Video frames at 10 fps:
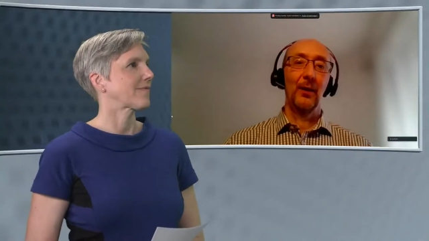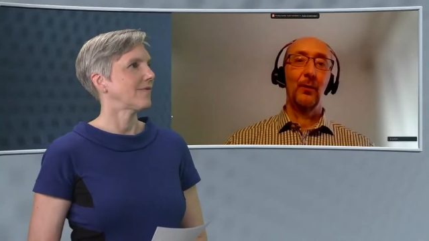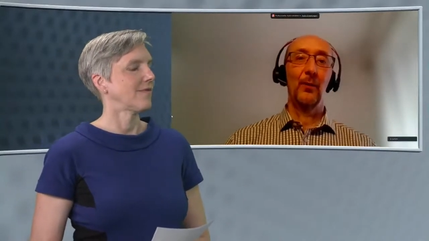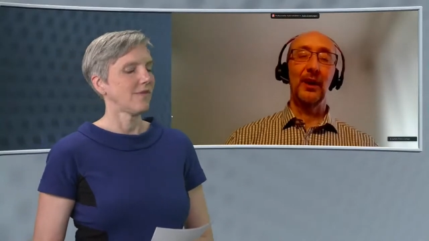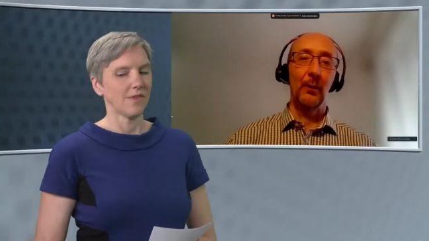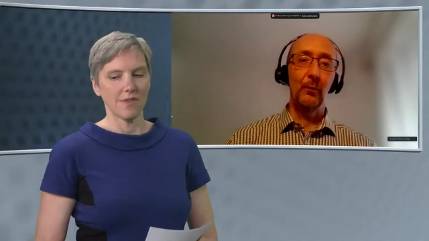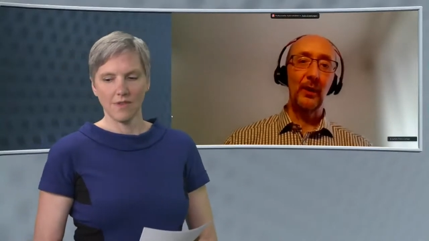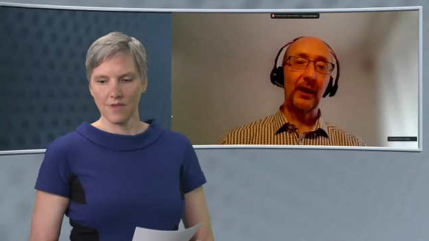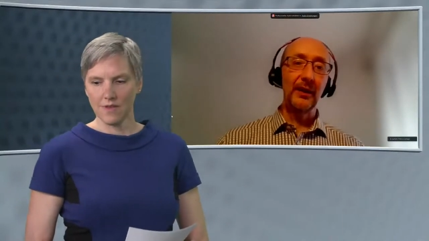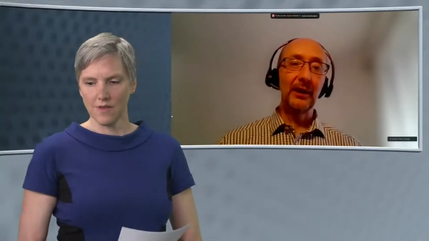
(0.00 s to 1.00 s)
Speaker 1: Well,
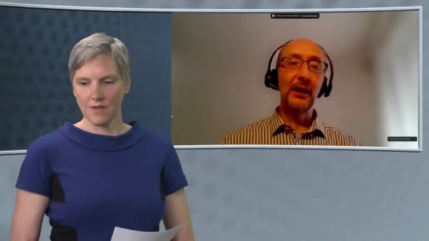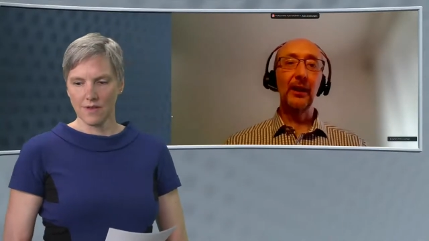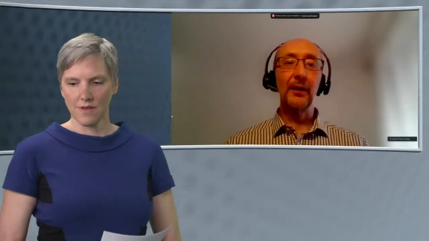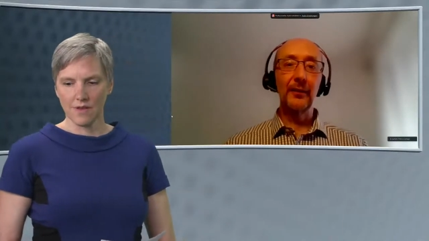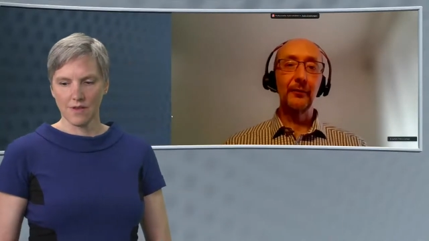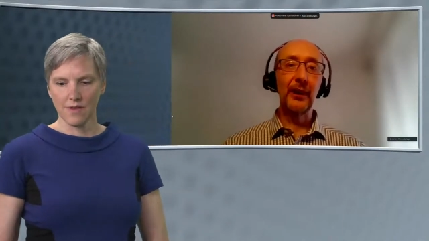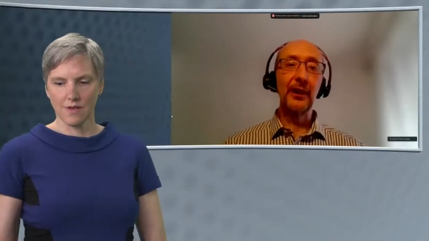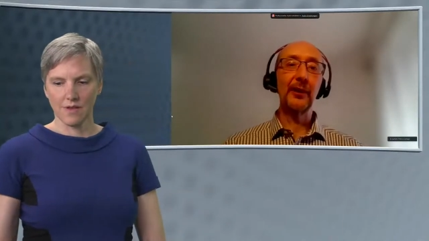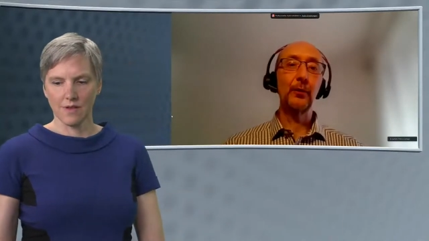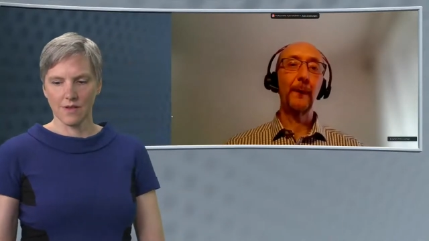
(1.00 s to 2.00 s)
what I did here is
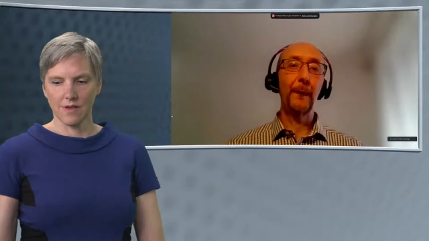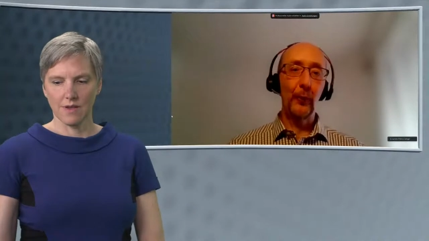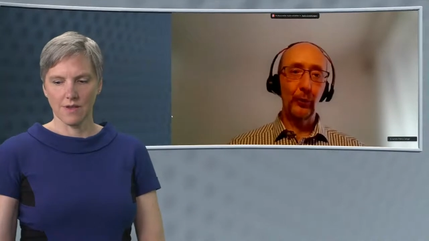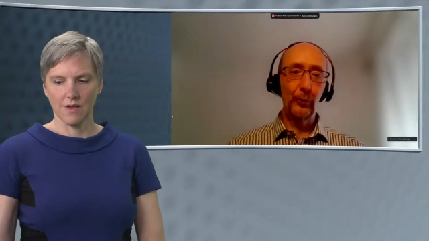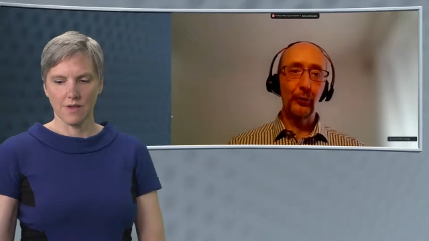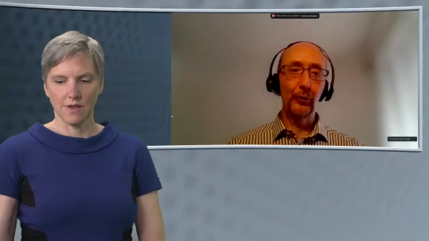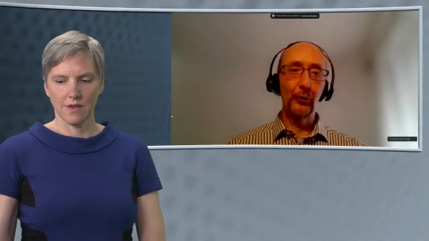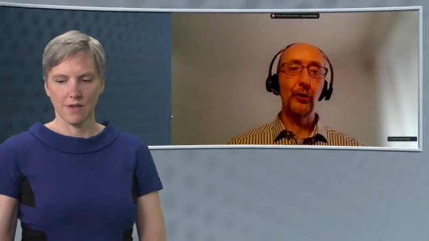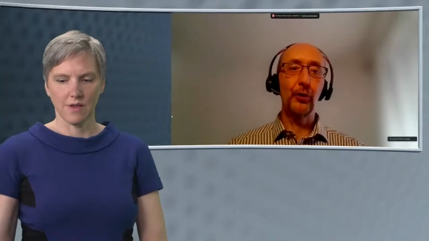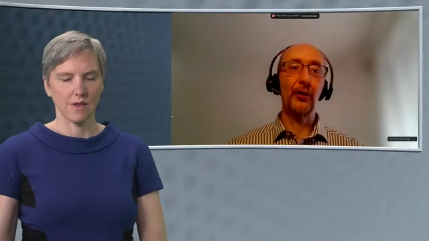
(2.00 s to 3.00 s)
really to focus the
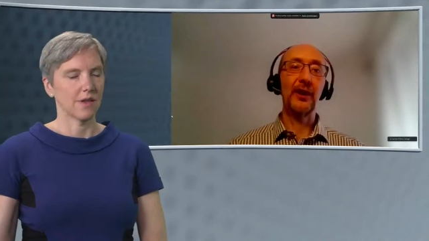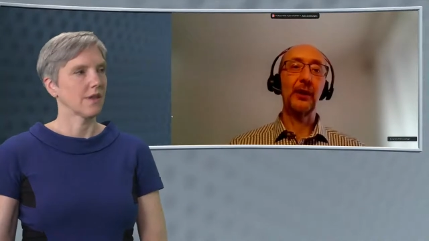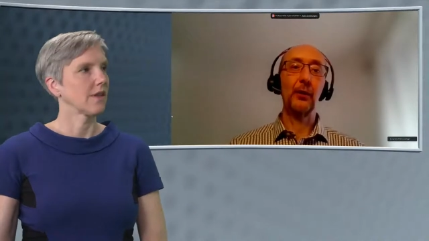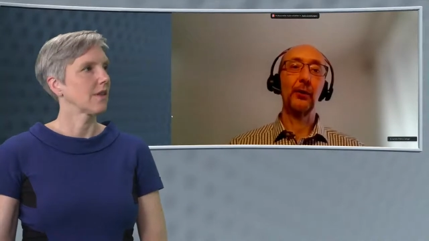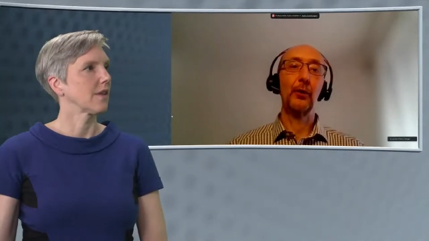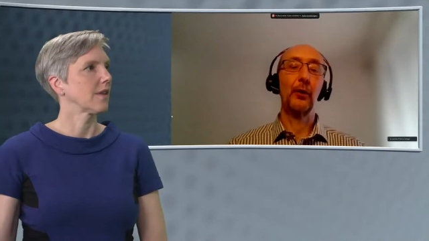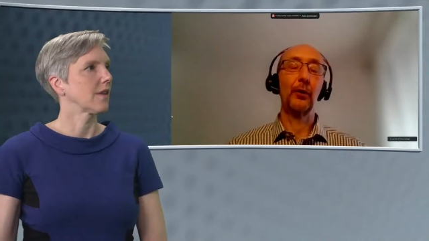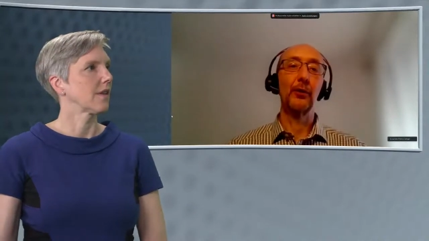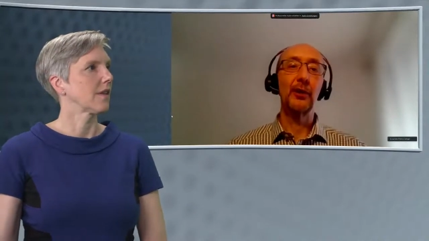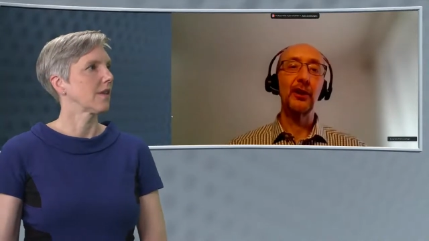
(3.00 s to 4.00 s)
journey on,
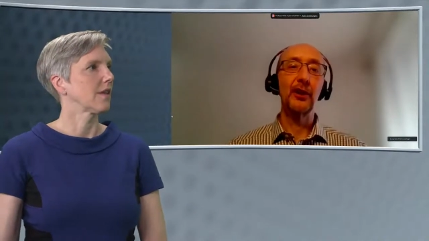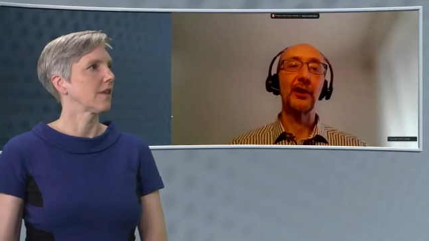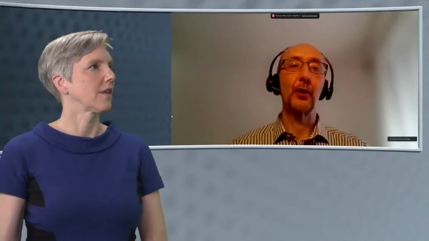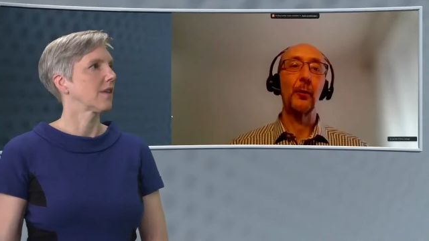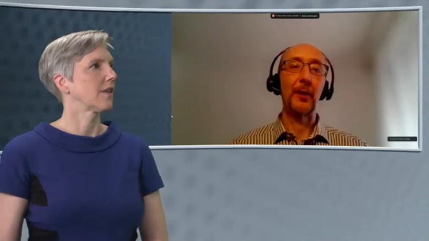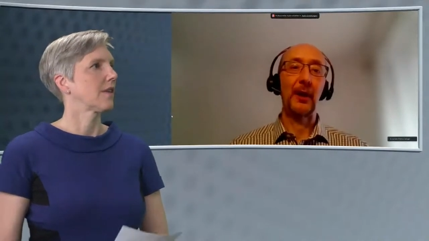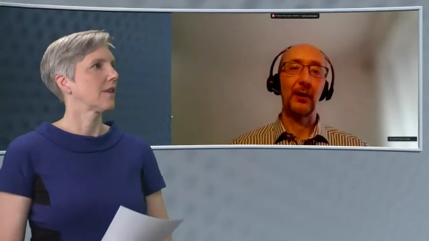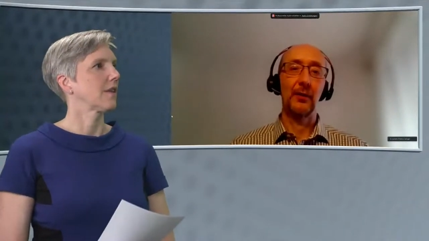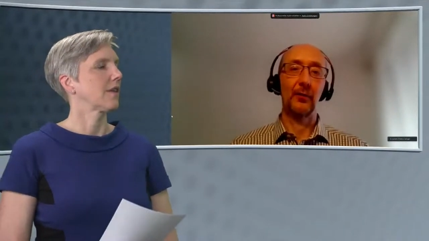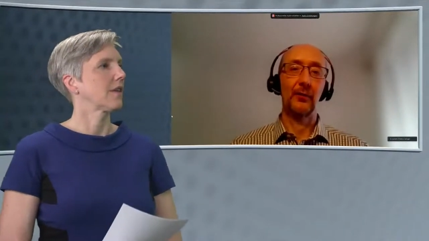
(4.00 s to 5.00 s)
on the digital
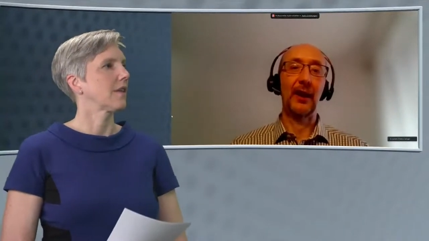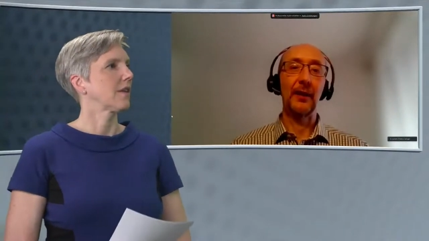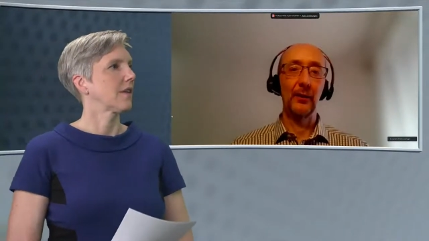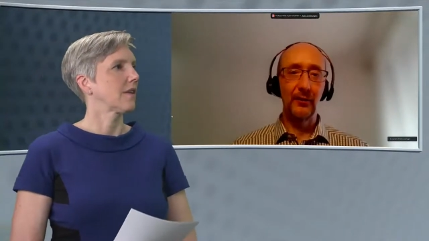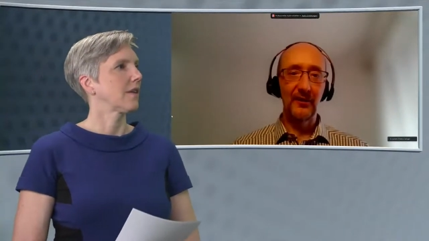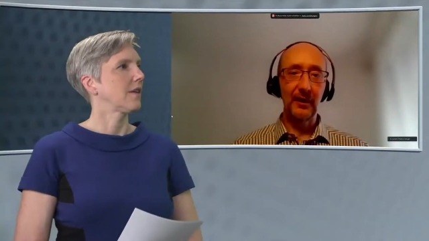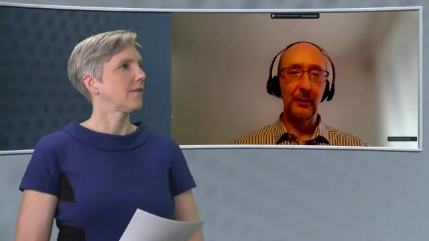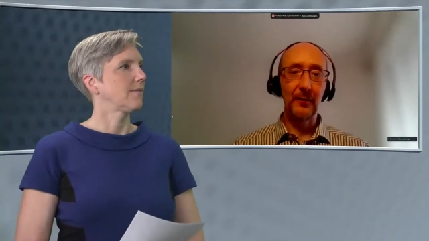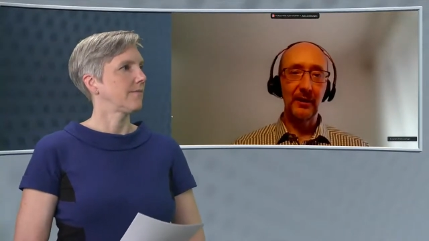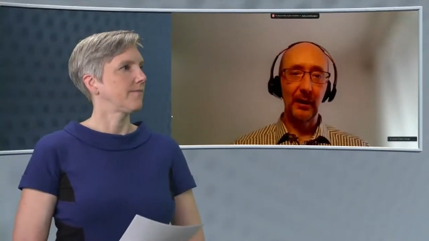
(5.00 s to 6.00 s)
operations. At the
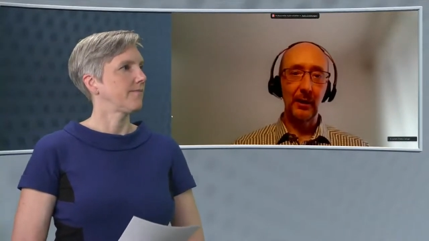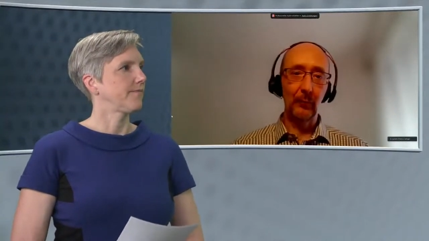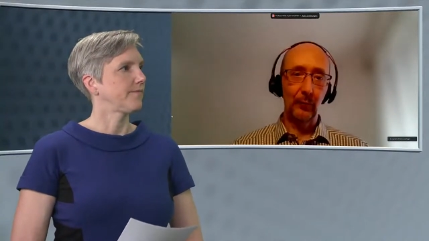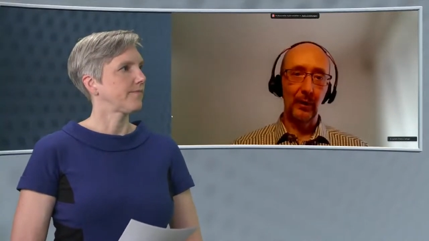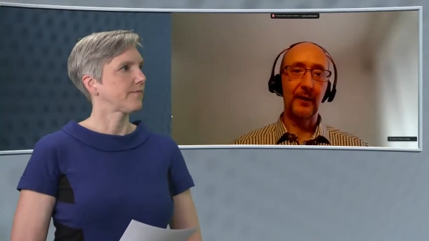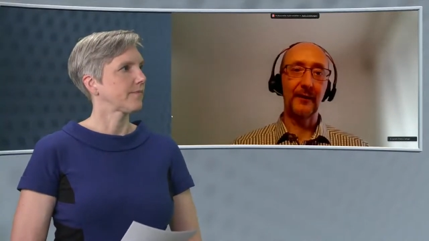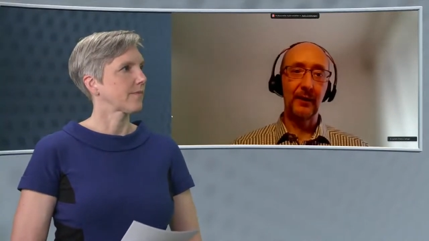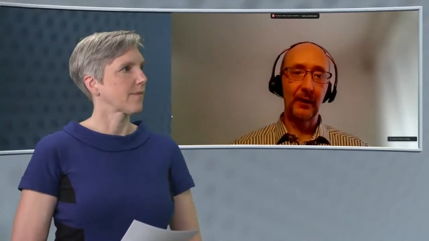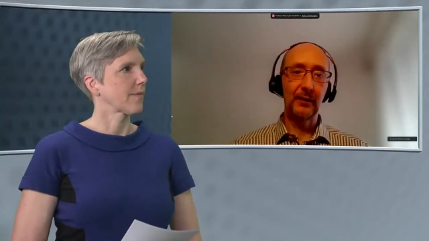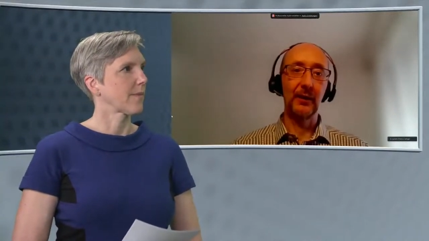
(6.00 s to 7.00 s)
same time, we are
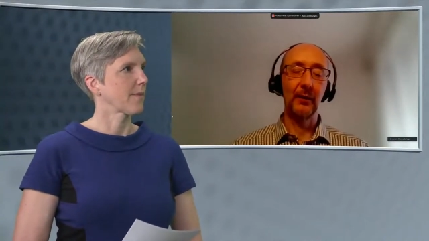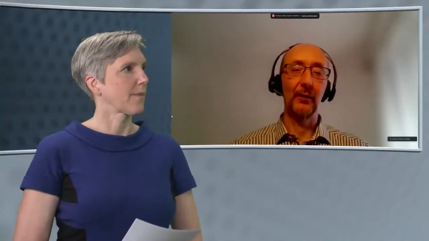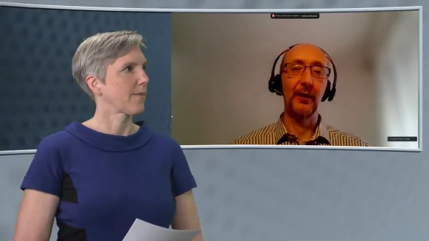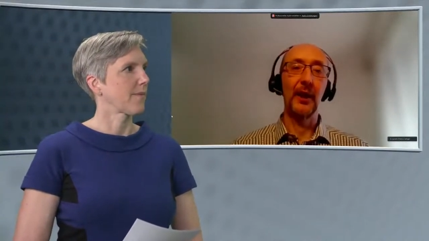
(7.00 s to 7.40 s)
starting an